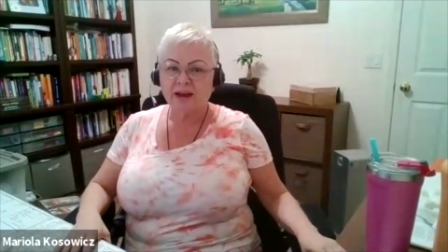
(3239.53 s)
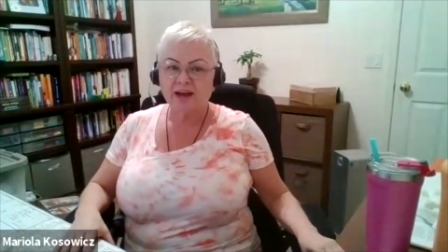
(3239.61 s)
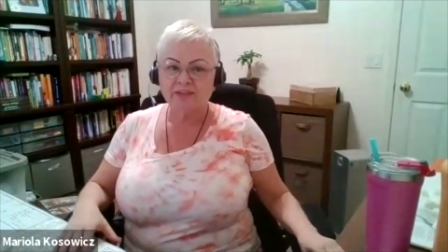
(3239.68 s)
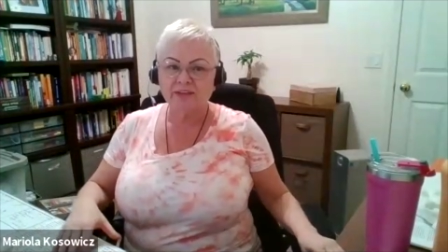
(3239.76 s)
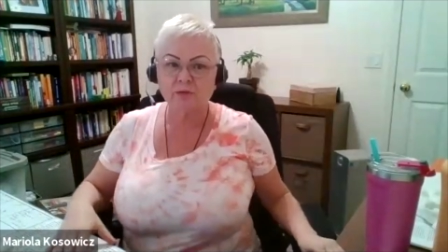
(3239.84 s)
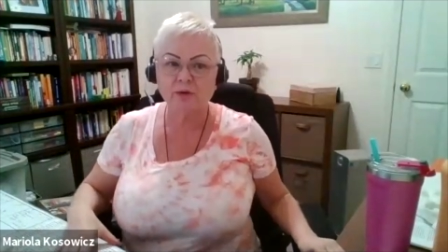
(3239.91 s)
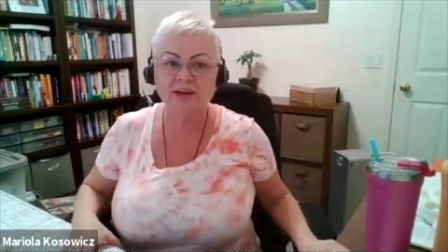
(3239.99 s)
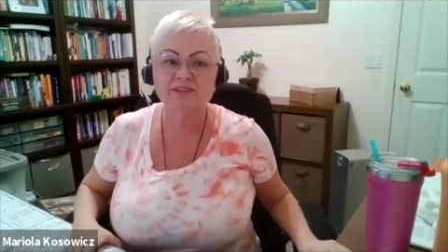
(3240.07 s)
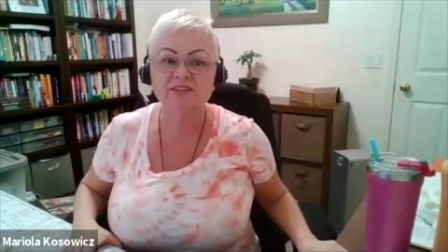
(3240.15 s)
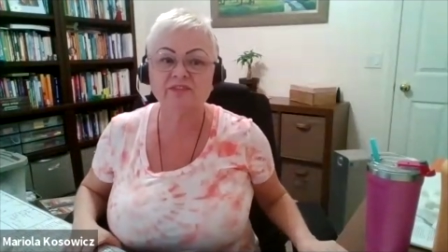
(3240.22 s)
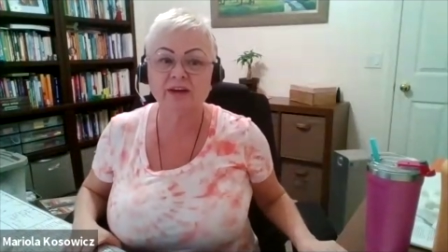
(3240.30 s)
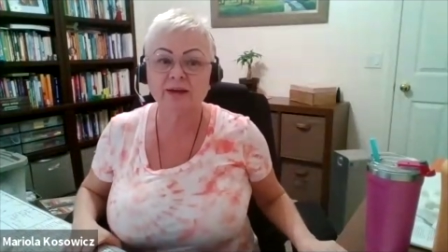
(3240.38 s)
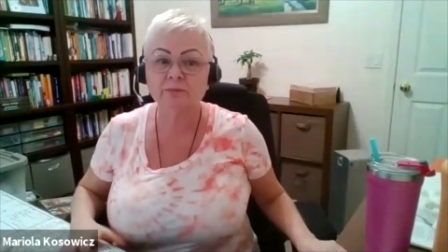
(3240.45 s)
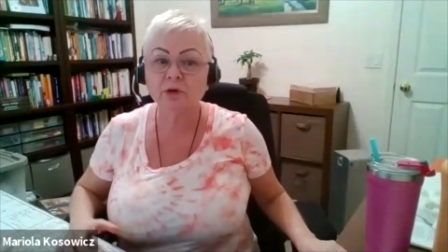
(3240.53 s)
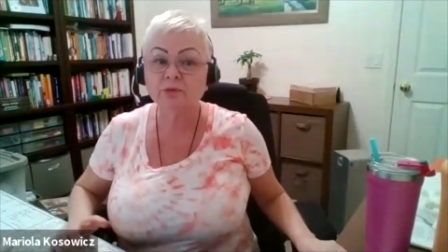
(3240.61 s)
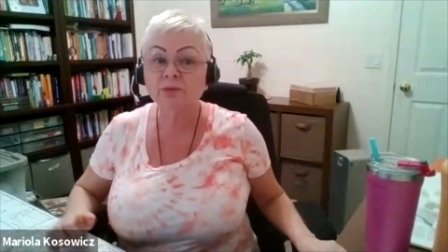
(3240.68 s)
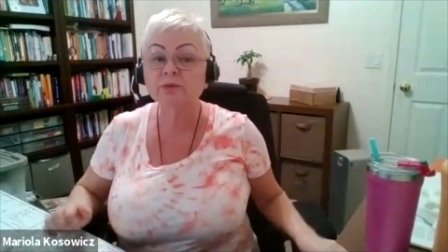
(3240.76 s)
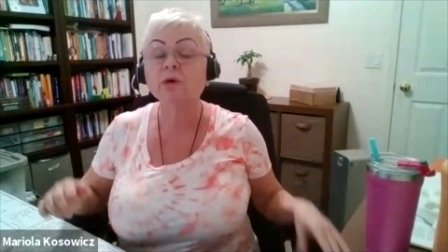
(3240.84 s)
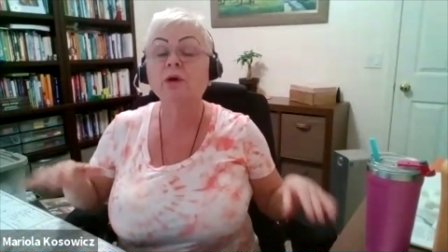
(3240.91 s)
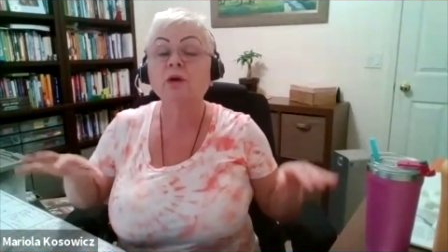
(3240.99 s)
Otherwise, if I'm
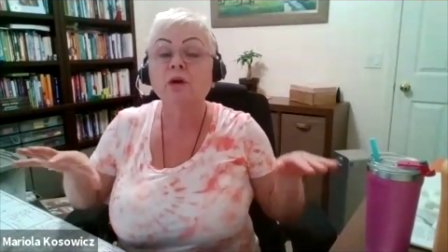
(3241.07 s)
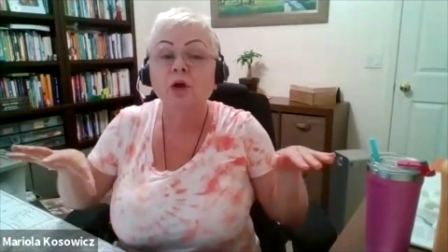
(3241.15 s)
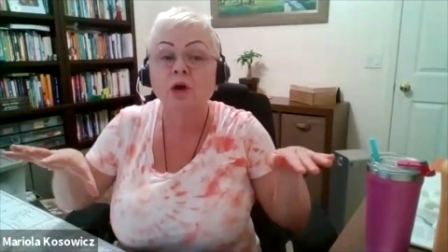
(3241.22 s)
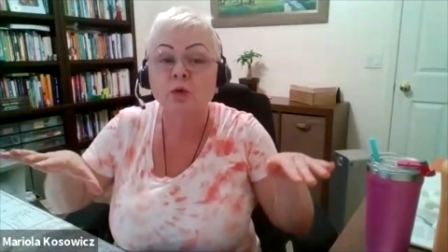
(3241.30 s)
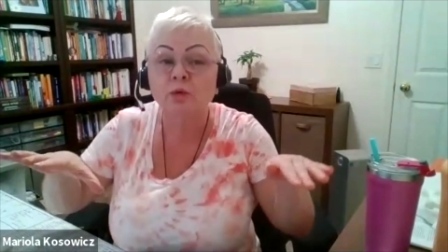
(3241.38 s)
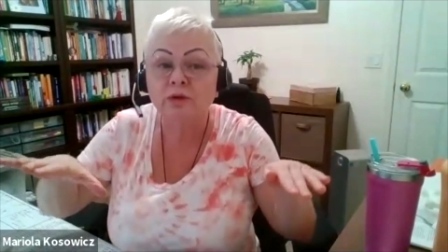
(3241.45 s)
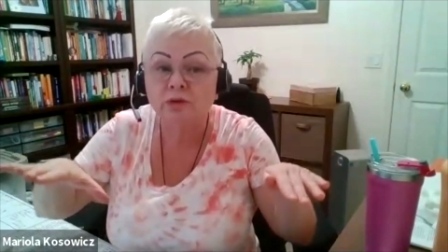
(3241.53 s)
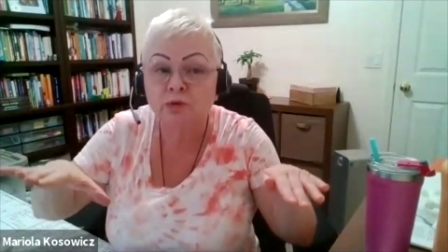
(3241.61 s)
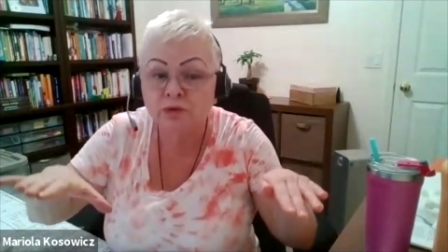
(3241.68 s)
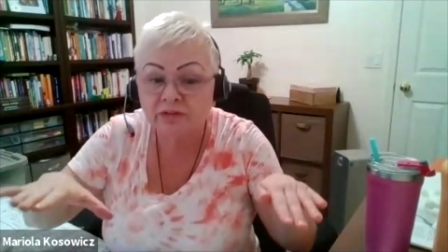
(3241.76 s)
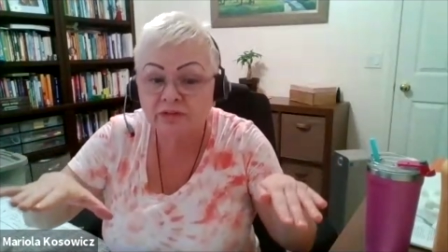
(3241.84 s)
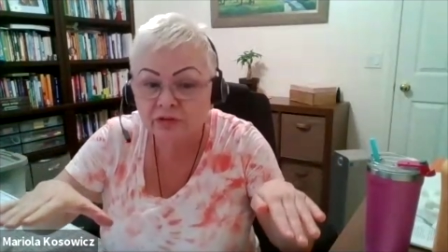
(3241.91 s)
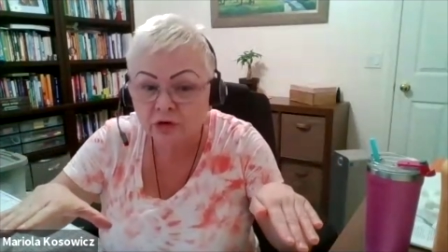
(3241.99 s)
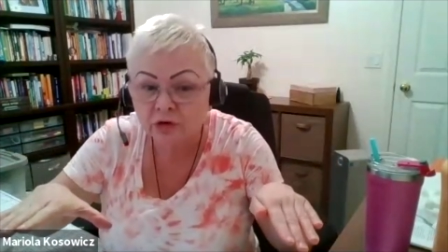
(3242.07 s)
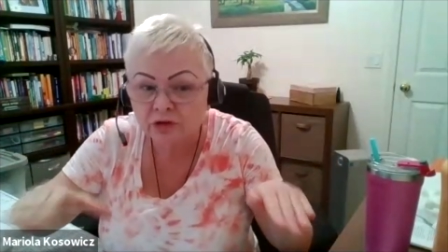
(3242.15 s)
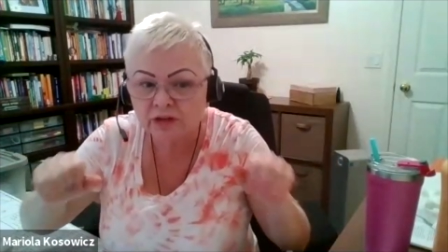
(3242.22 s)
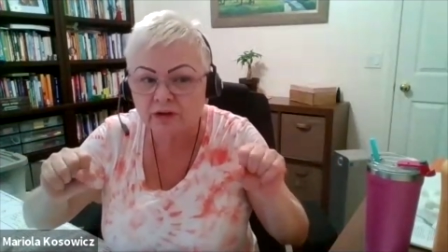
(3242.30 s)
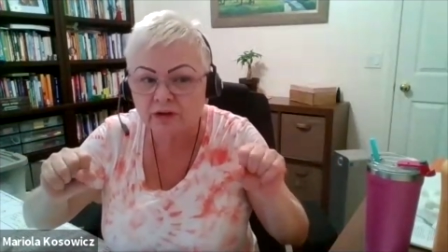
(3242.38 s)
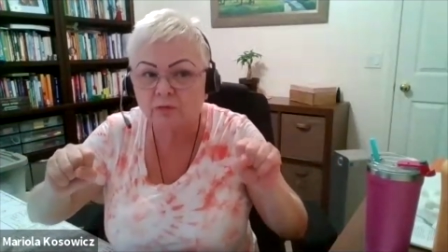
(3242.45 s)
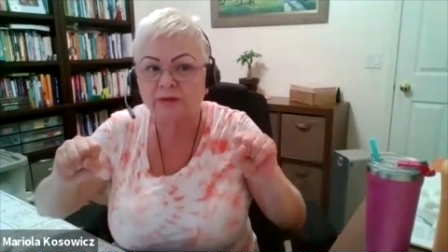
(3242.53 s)
going to the front
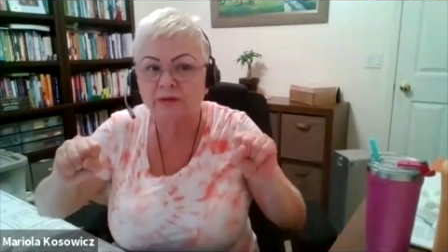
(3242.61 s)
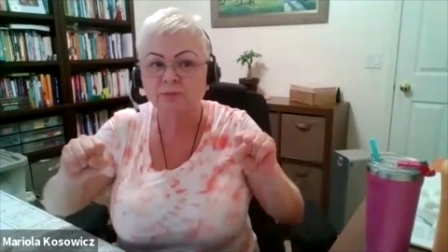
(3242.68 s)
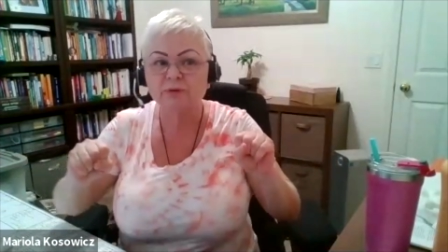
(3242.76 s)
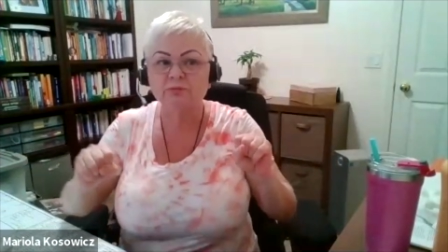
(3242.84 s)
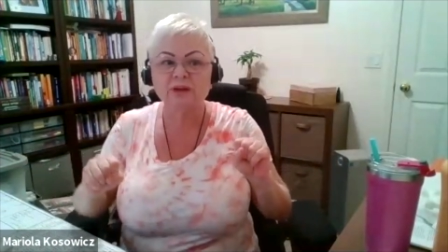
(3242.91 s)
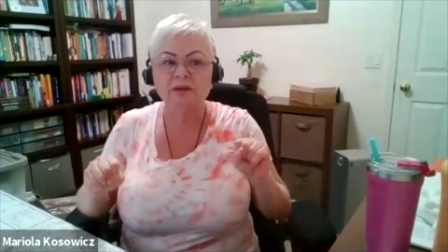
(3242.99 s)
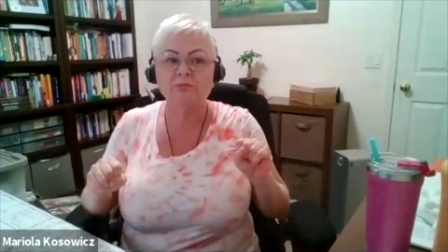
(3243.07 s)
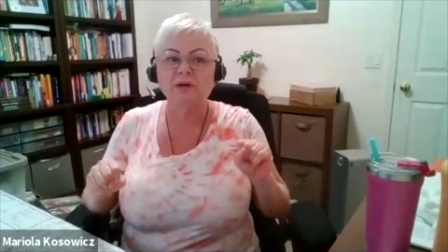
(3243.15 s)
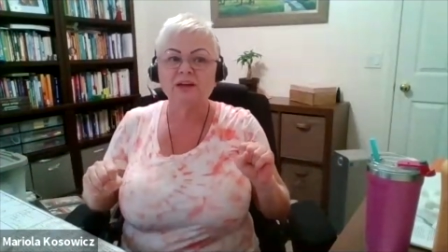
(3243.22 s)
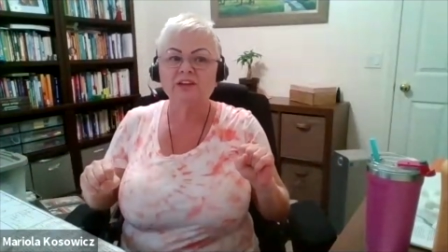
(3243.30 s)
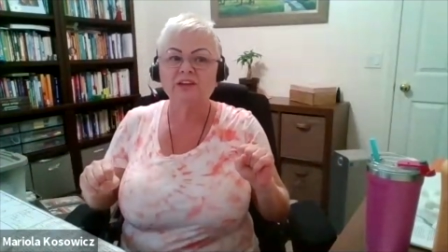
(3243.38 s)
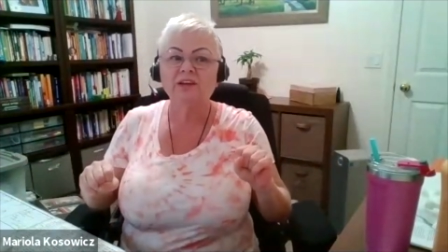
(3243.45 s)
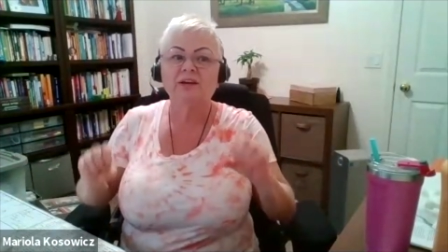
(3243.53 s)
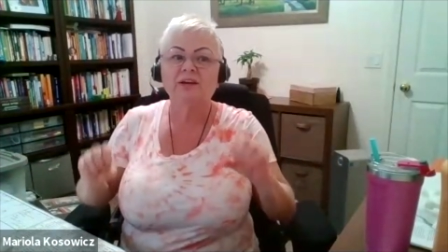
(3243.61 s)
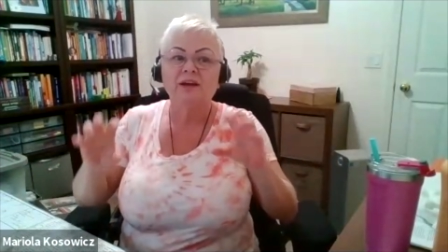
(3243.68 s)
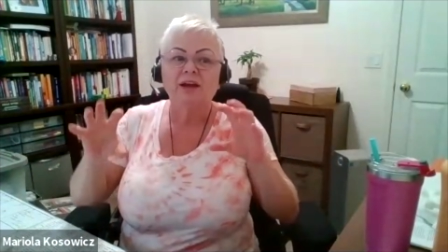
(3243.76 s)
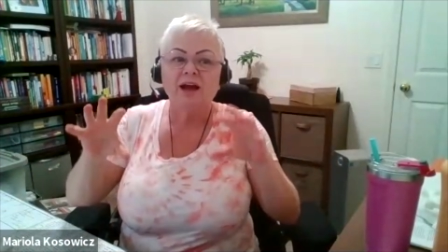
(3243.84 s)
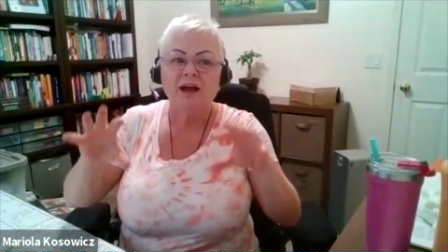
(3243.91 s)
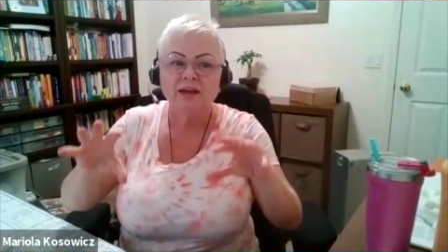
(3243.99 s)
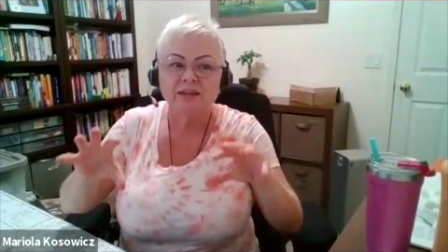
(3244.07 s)
little bit with my body,
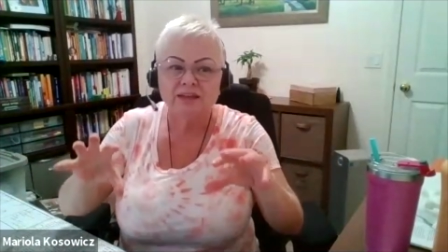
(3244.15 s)
it's